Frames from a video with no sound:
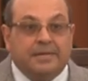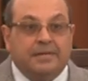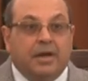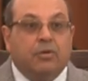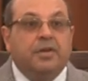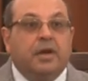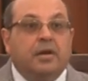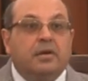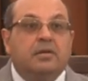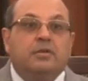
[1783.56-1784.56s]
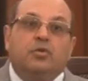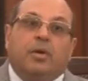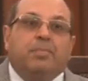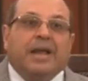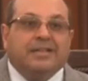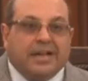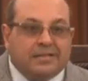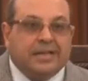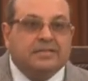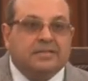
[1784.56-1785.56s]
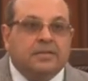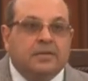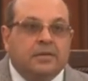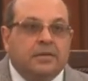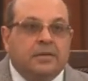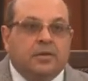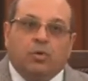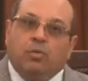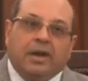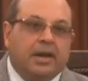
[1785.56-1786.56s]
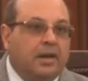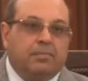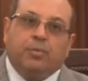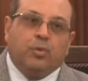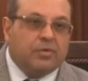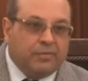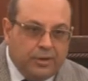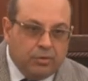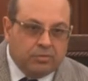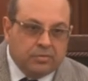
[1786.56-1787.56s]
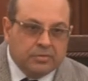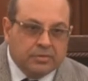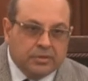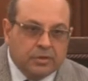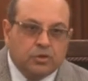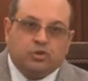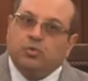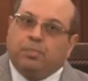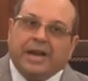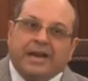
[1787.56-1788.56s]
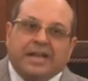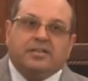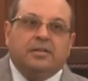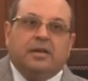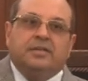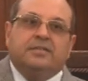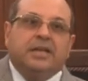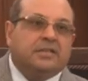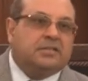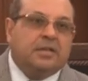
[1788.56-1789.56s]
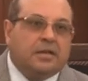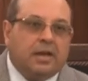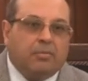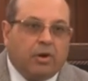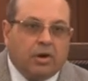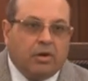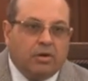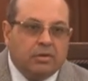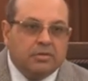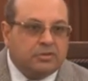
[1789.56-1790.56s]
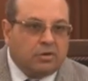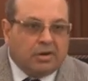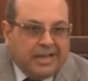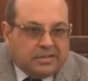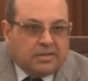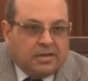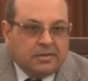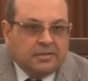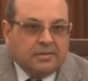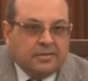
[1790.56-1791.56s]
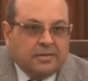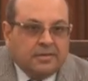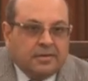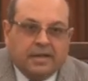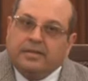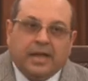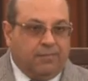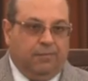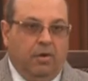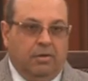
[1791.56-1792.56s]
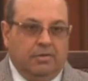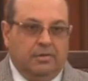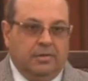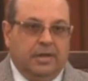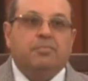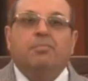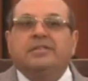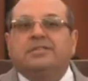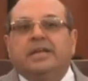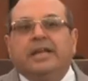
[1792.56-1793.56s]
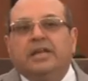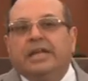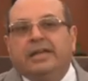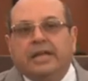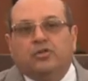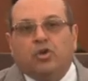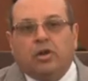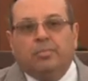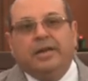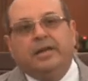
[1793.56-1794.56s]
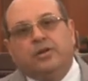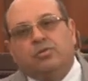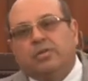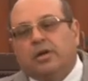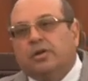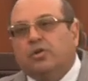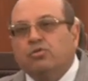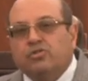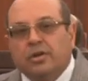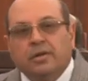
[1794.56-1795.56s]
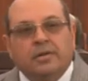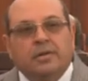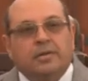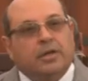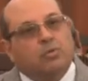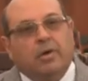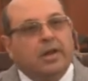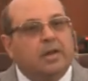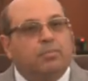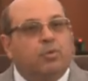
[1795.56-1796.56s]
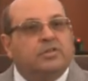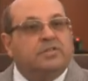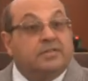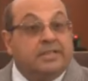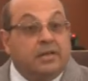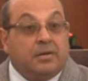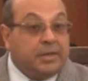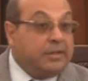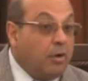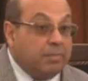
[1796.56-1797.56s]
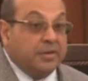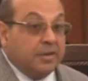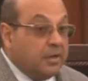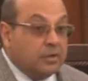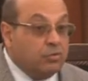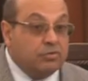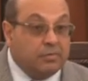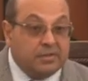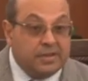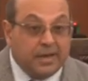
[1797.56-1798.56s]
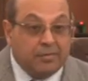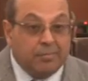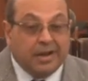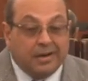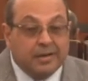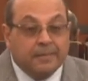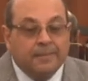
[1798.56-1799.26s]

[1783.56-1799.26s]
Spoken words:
Now here you apply that test. Kuala Lumpur is venue. Supranational is the UNCITRAL model law. It's not national. And therefore it must inexorably lead to the conclusion that Kuala Lumpur is the seat, but the opposite conclusion was derived by Hadi.